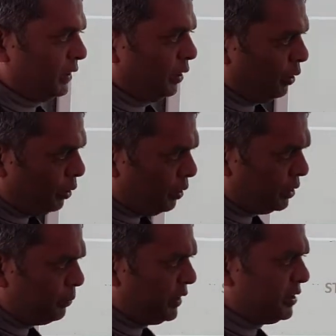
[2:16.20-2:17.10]
All
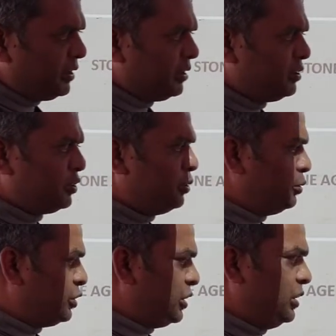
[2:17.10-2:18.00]
the materials
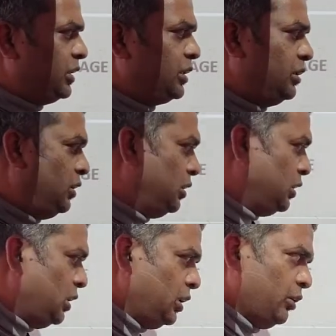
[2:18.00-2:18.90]
used earlier
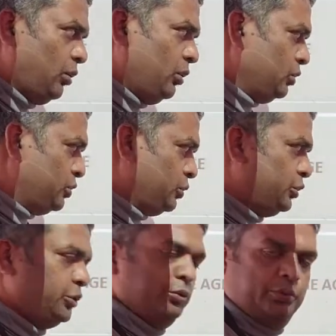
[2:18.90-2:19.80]
are also
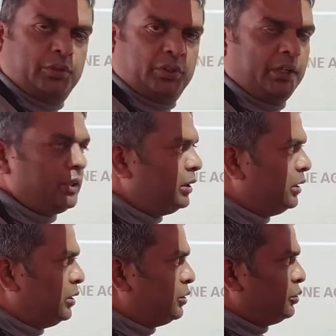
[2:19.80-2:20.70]
used. Okay?
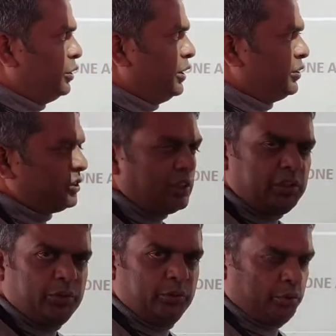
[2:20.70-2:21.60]
So they still
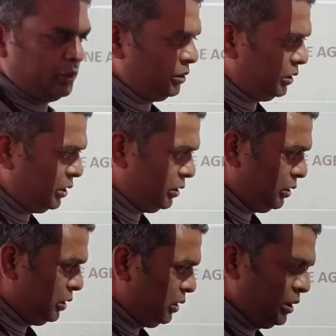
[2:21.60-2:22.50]
used.
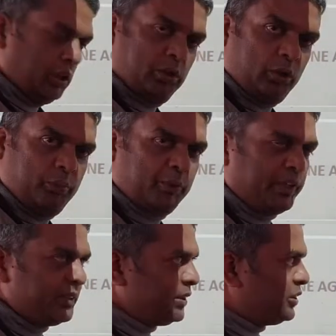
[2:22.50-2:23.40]
In copper
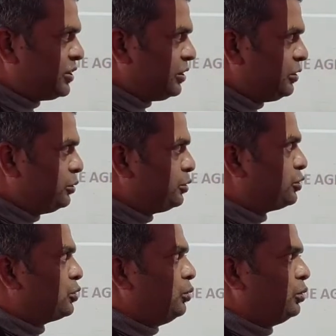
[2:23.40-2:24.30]
age, they still used
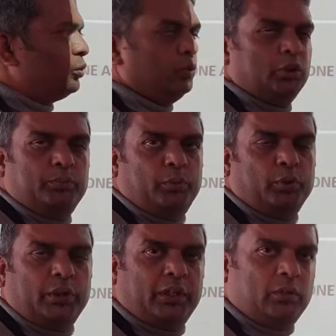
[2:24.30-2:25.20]
stone, wood,
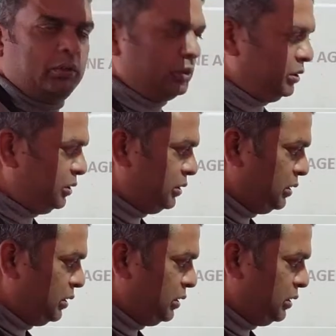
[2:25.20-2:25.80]
bone and horns.